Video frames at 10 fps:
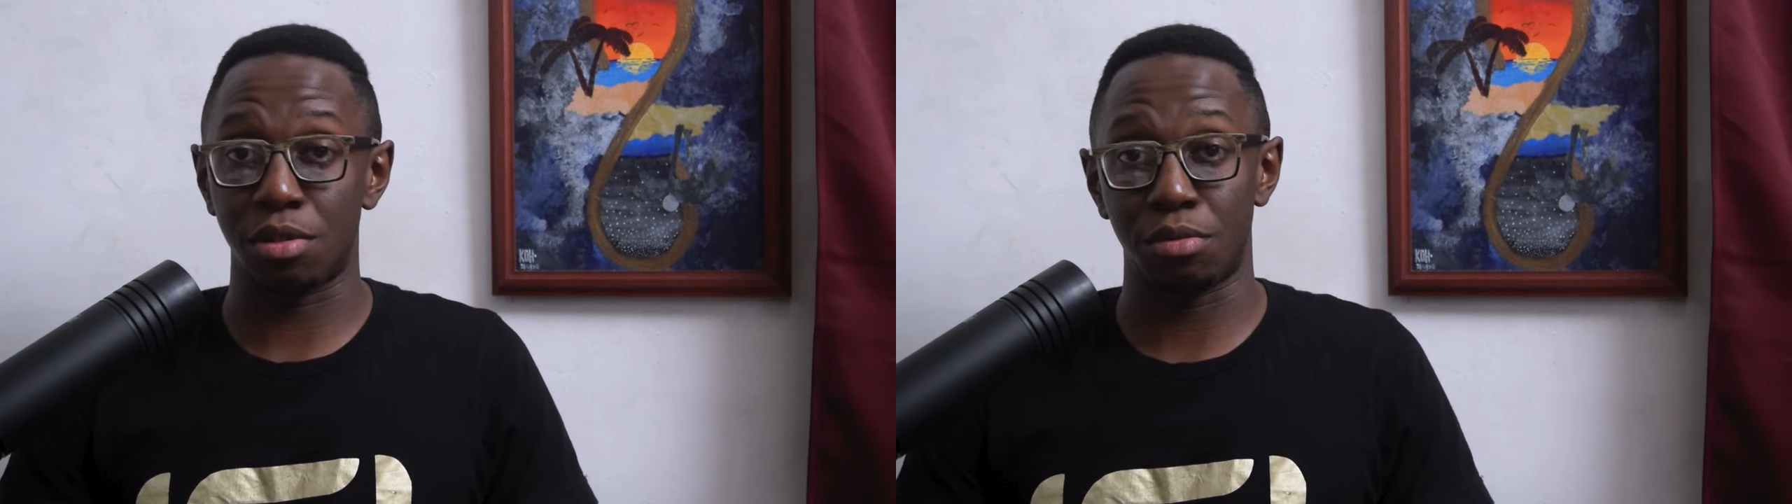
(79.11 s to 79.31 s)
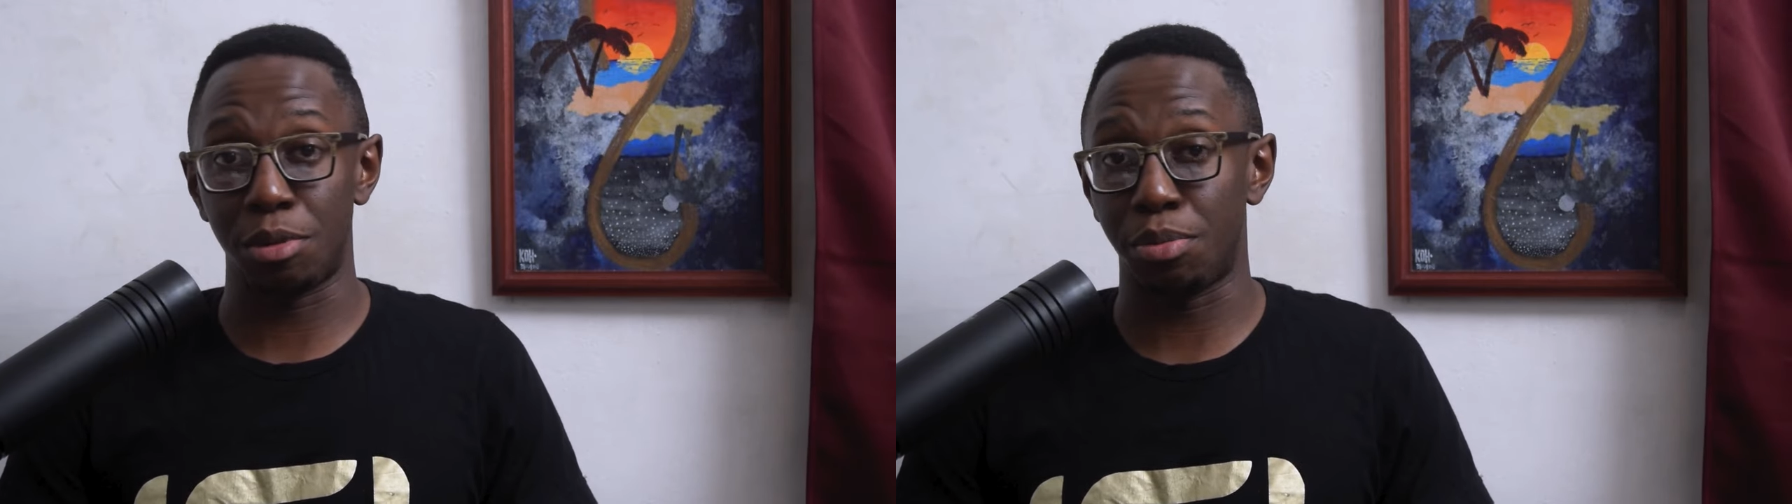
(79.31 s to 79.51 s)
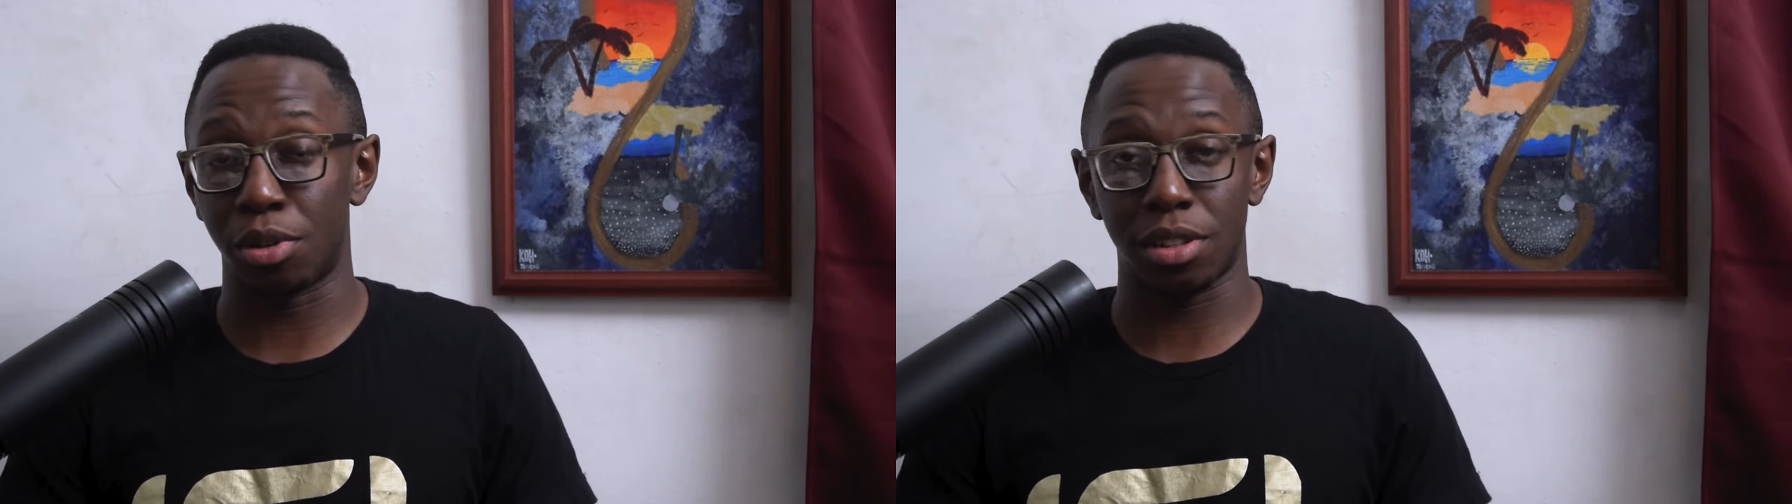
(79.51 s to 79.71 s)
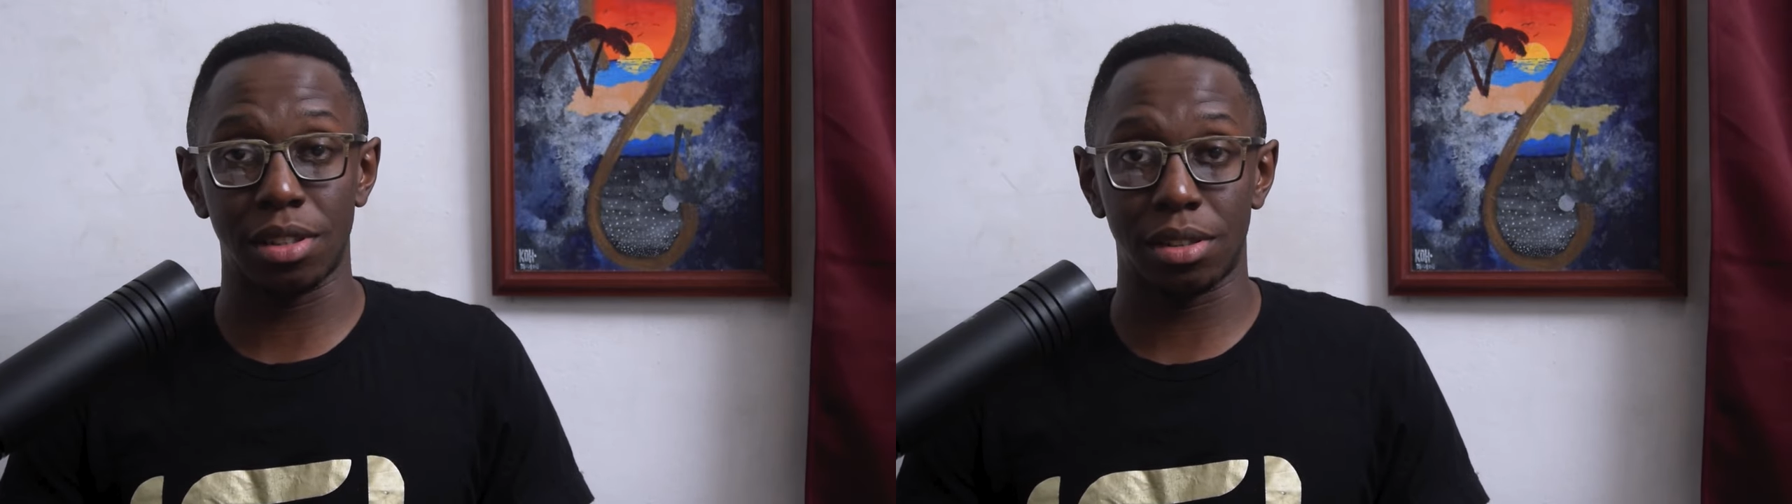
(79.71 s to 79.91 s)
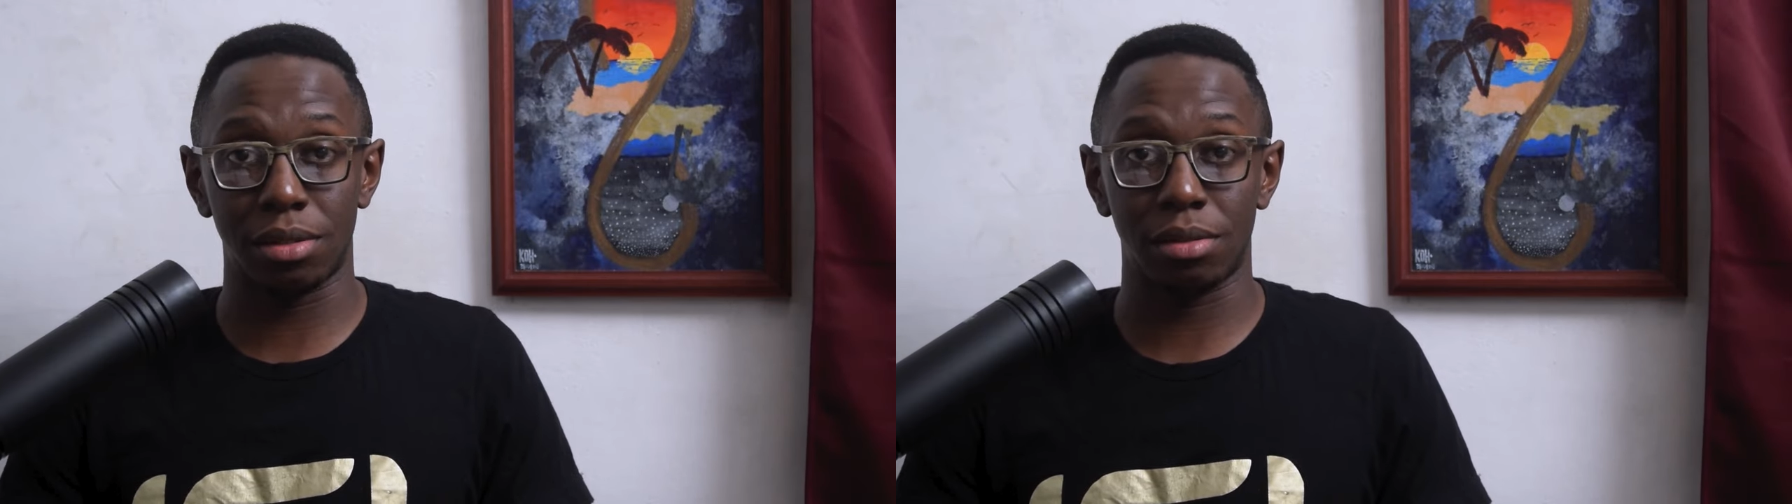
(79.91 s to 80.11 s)

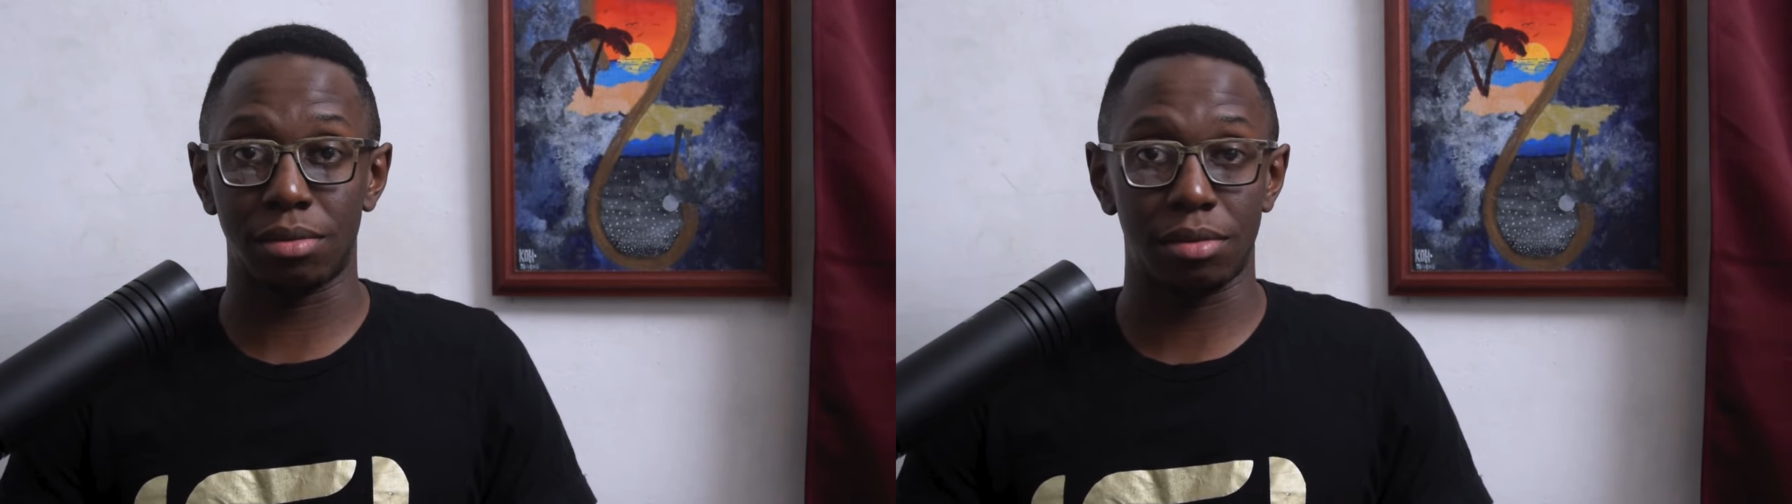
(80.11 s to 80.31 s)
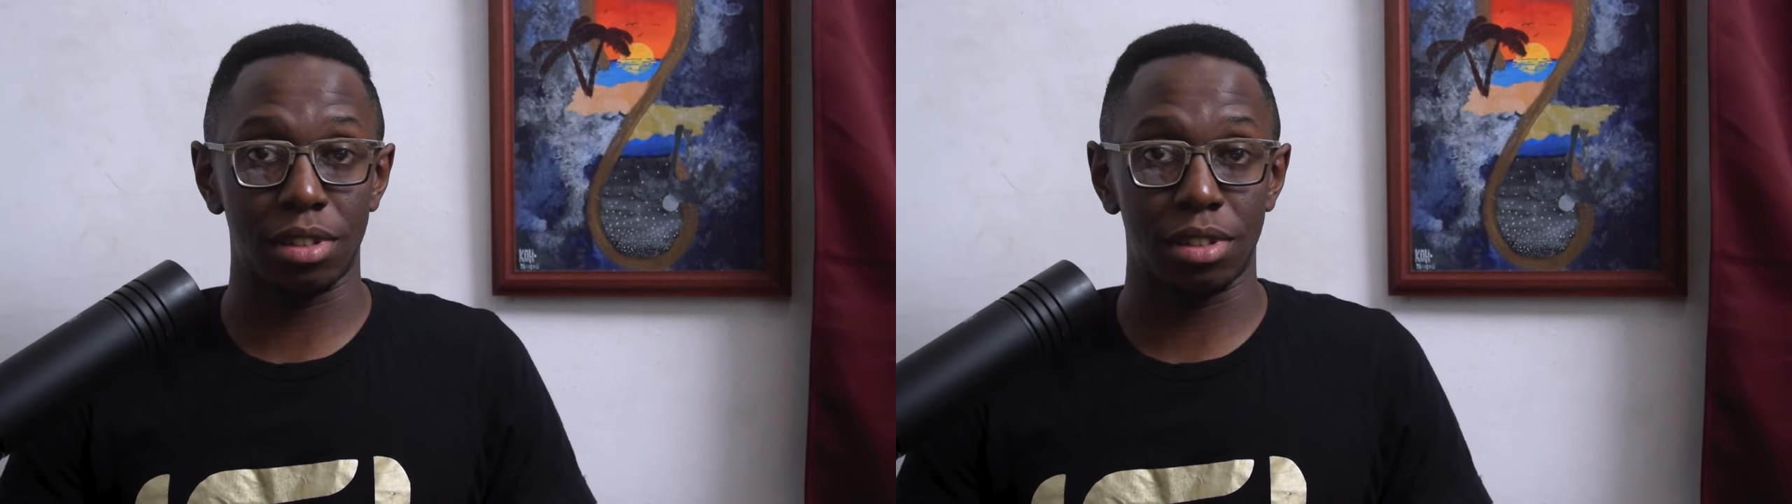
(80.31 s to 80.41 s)
reporting